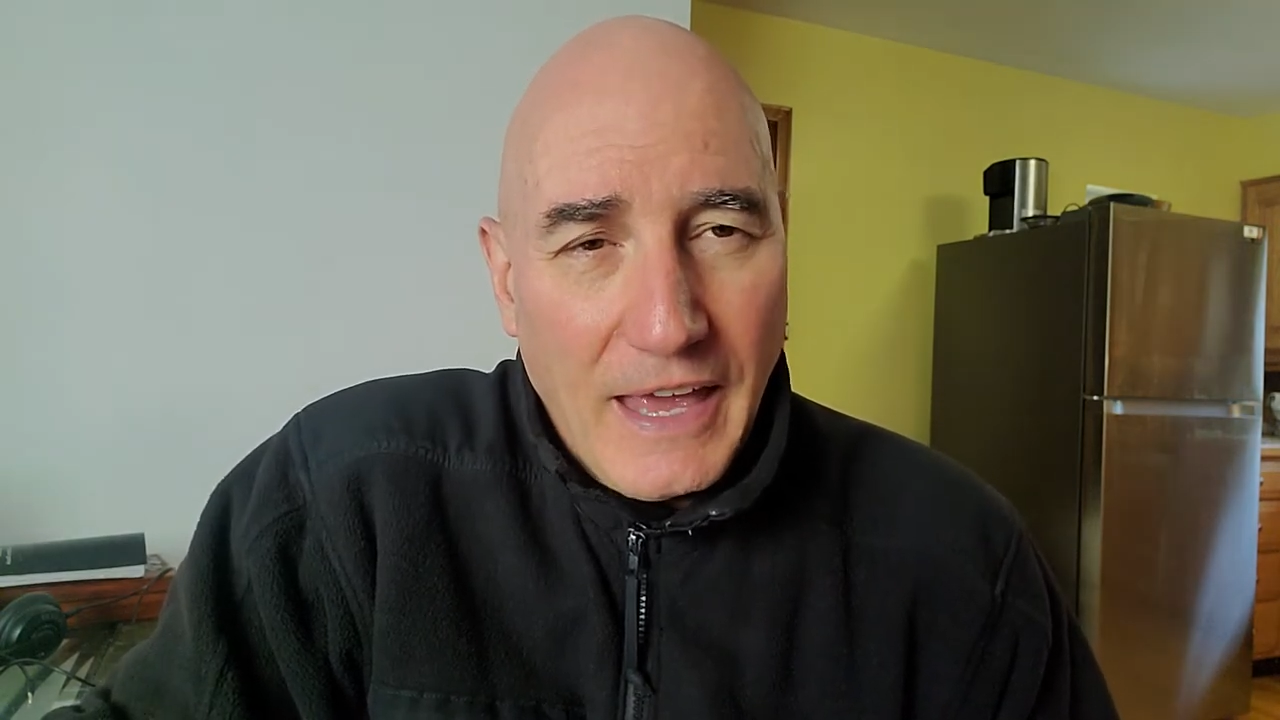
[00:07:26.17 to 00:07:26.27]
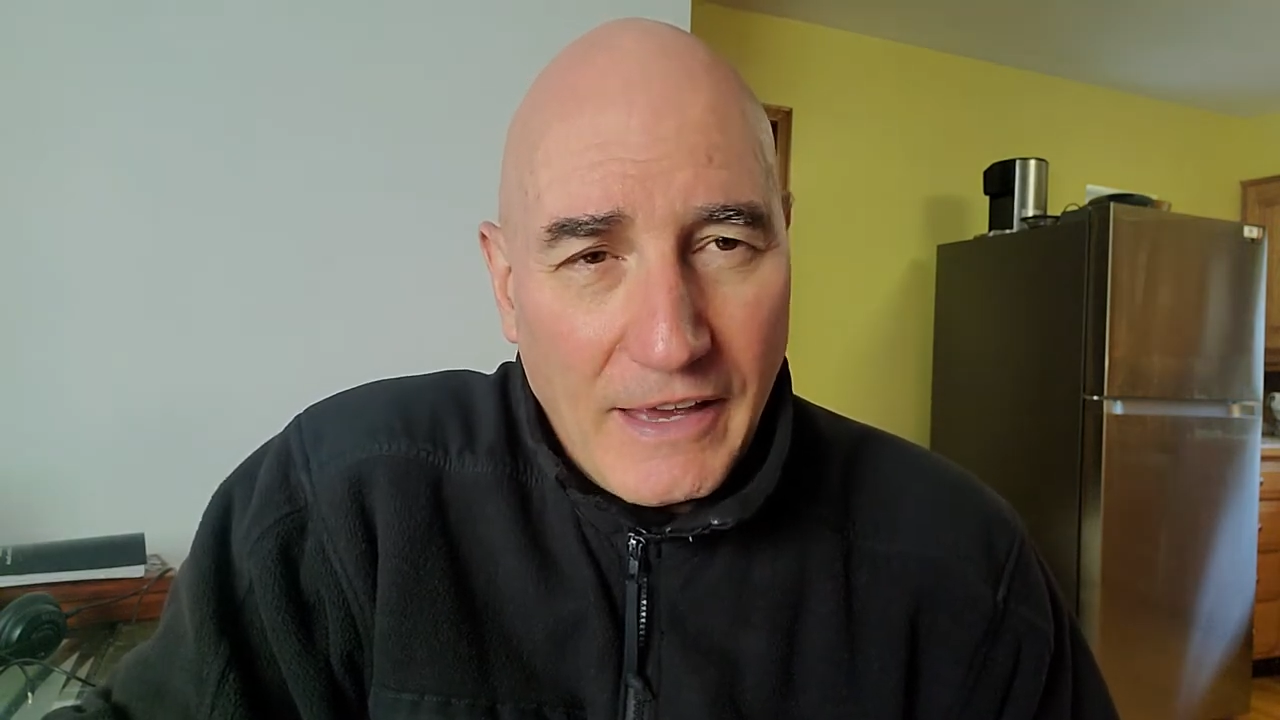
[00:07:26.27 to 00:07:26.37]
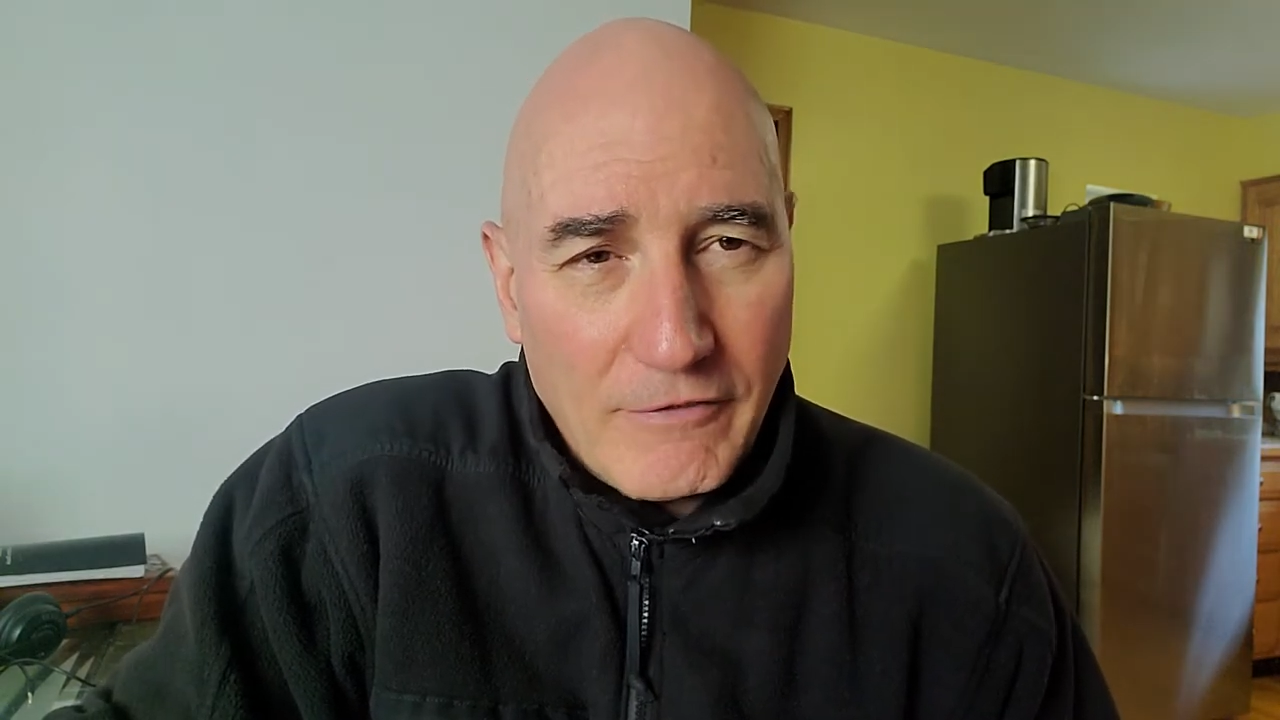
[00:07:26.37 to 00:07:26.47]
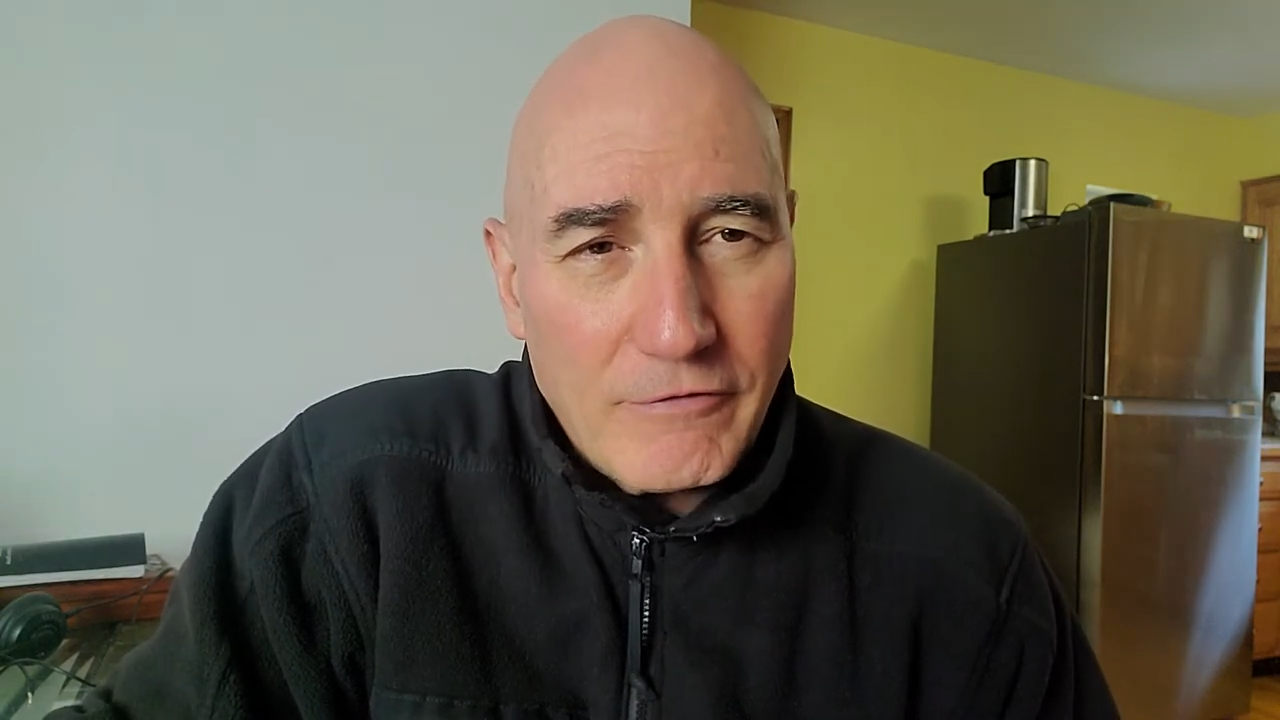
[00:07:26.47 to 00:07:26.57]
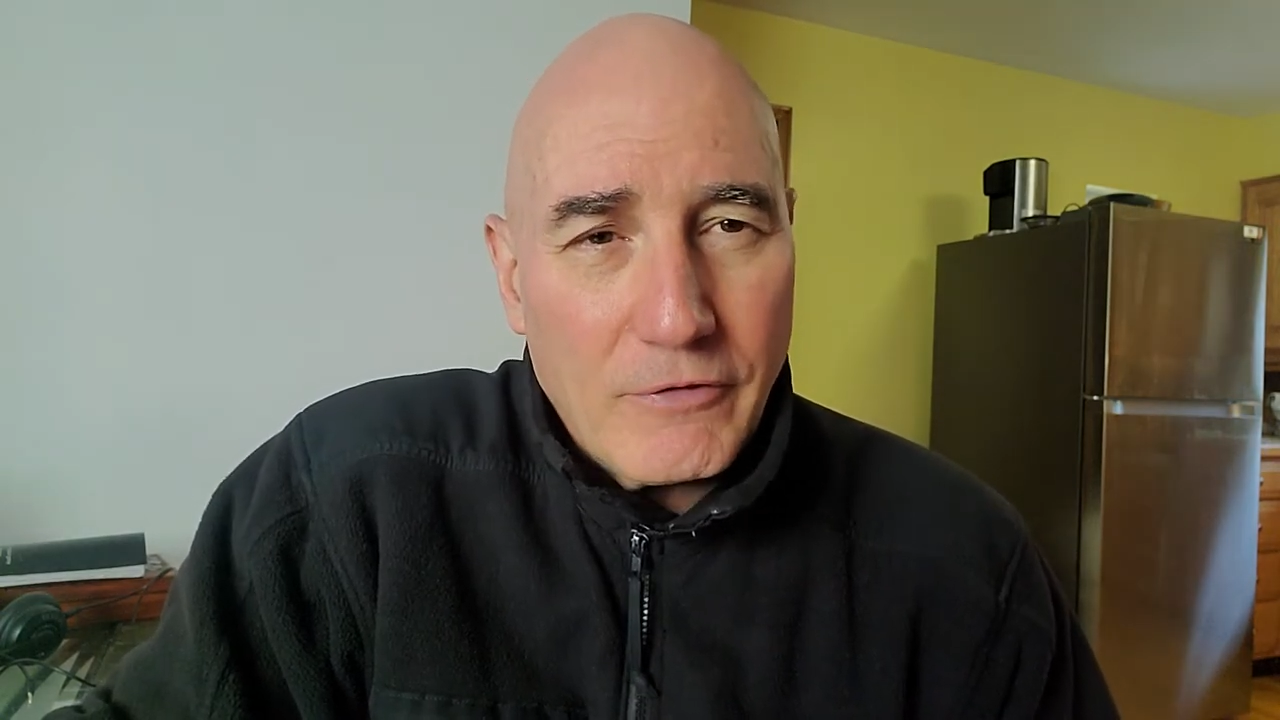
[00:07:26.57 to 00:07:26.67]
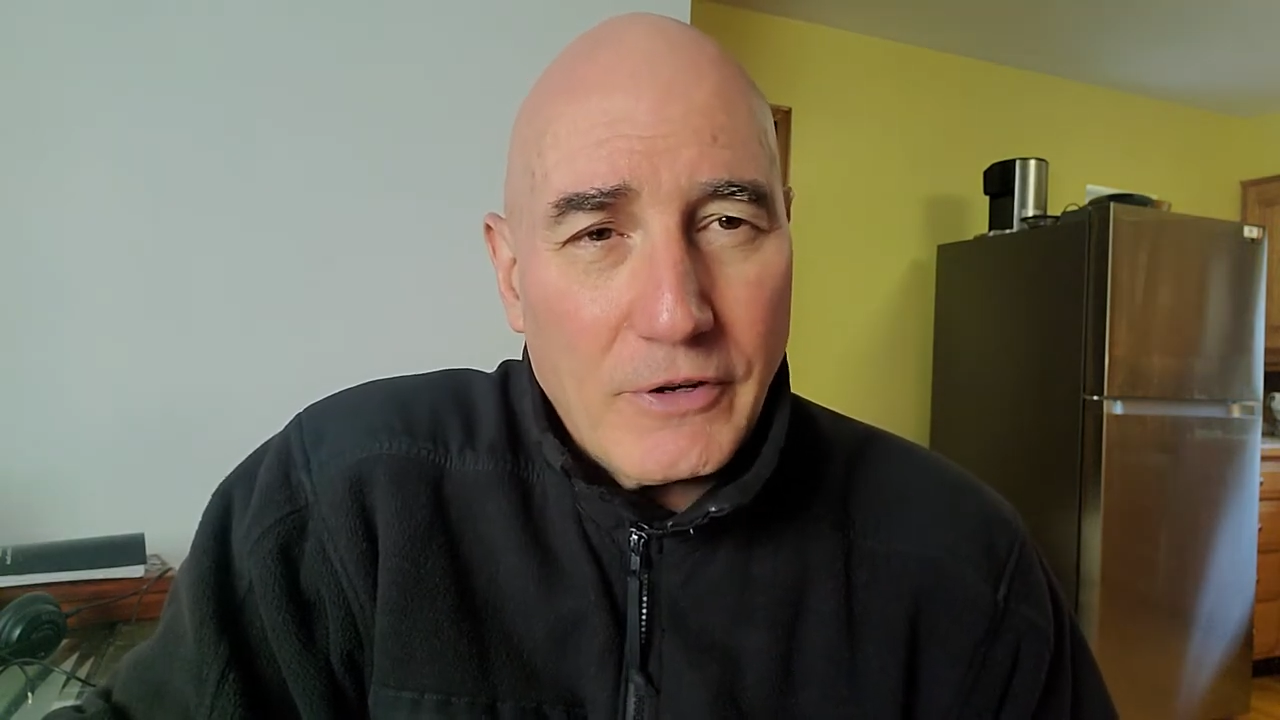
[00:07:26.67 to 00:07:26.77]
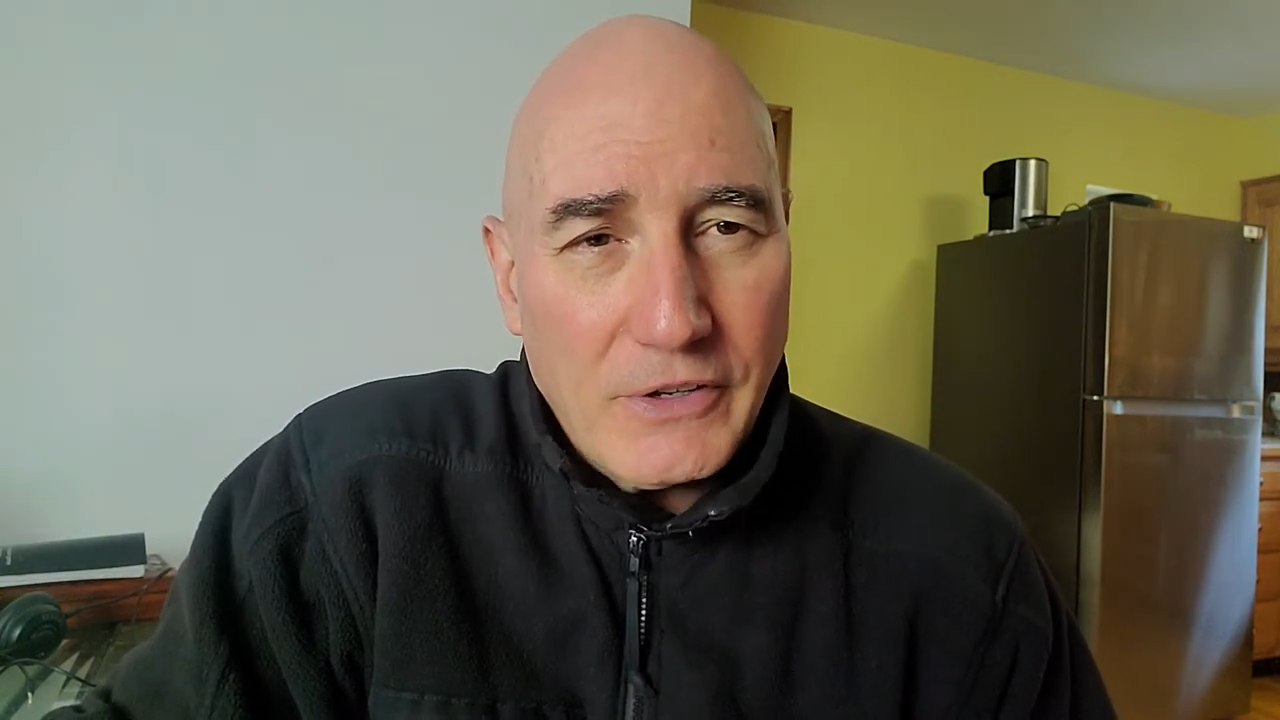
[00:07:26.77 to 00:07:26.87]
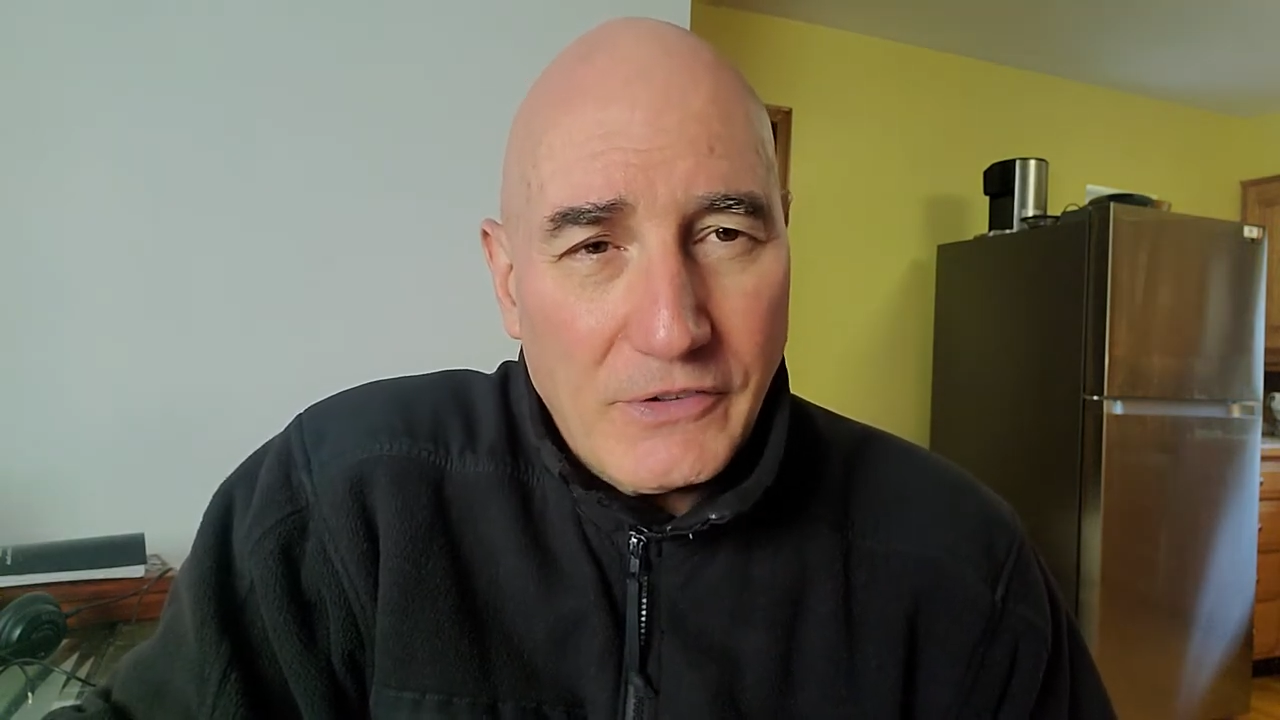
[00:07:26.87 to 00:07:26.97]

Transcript: every